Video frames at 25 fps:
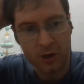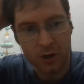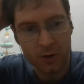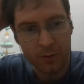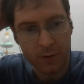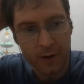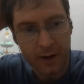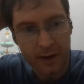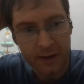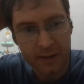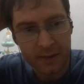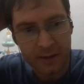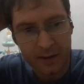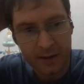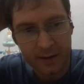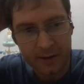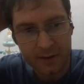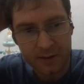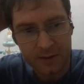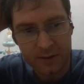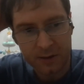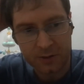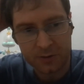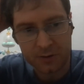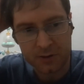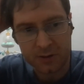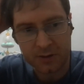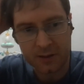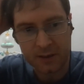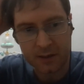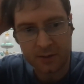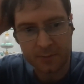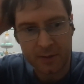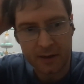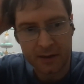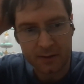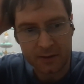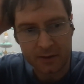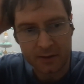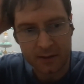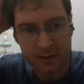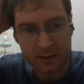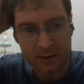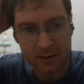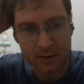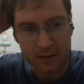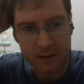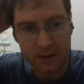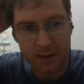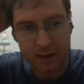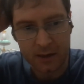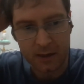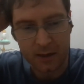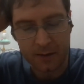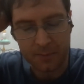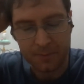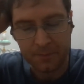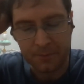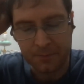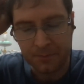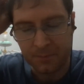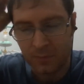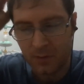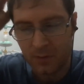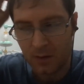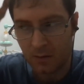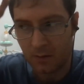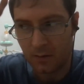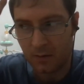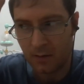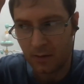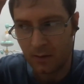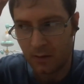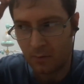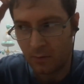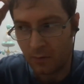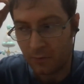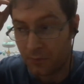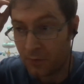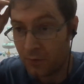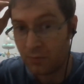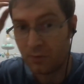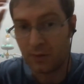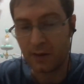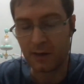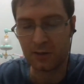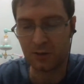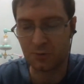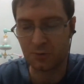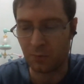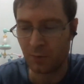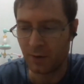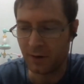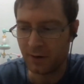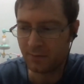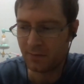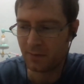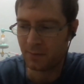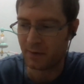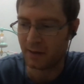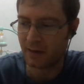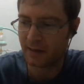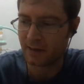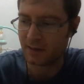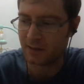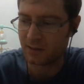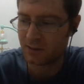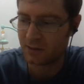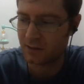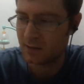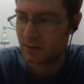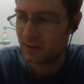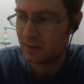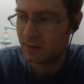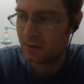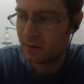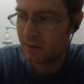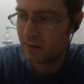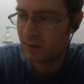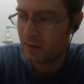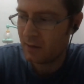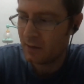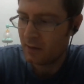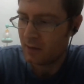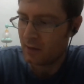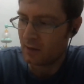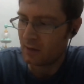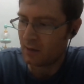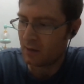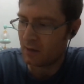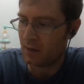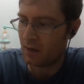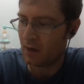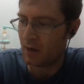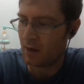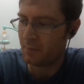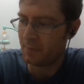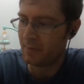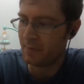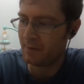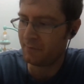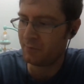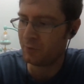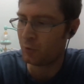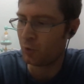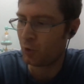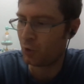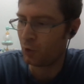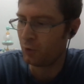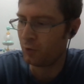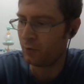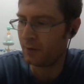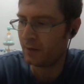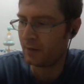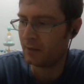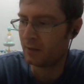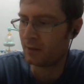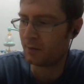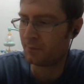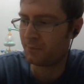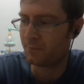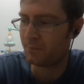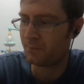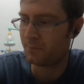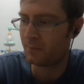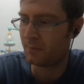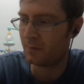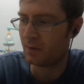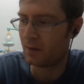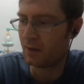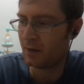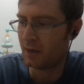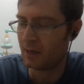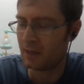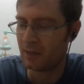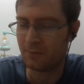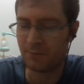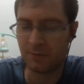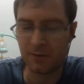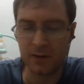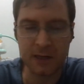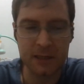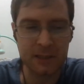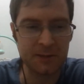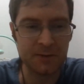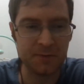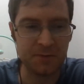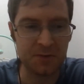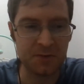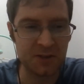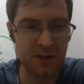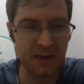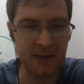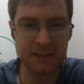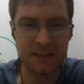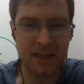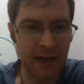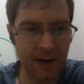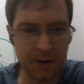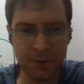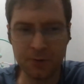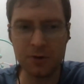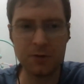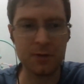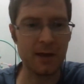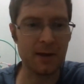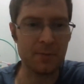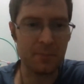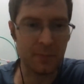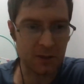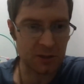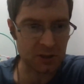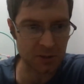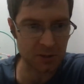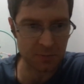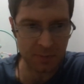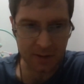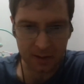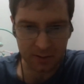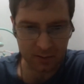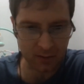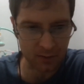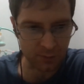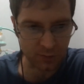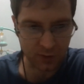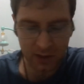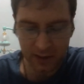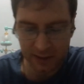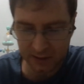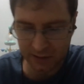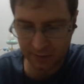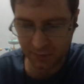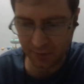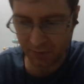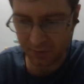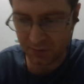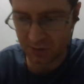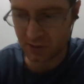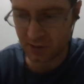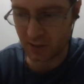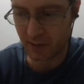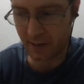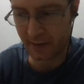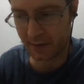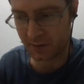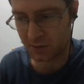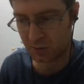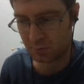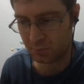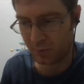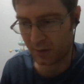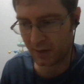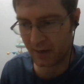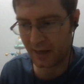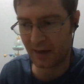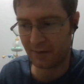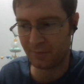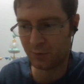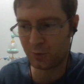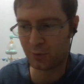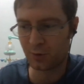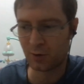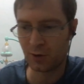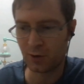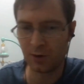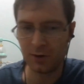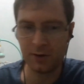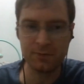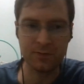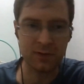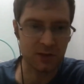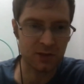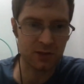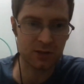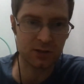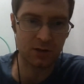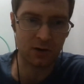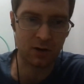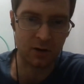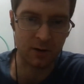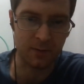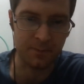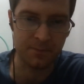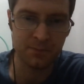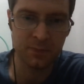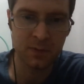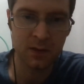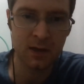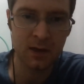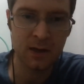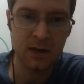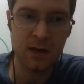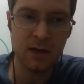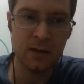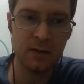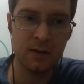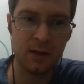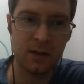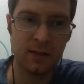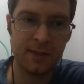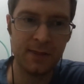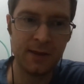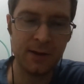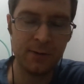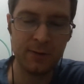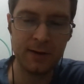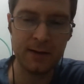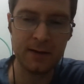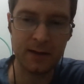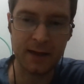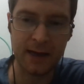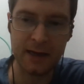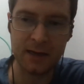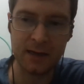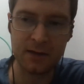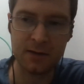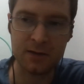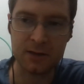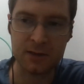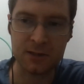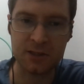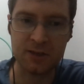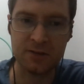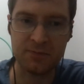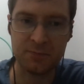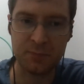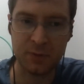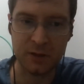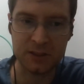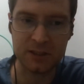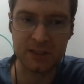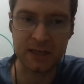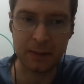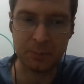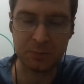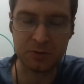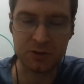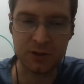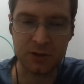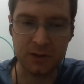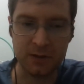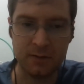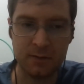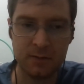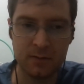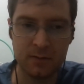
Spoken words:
know what I think is interesting about this? A few things. One of them is, have you heard in the philosophy of science? I don't know that much about the philosophy of science, but have you heard of this term, the theory-ladenness of perception?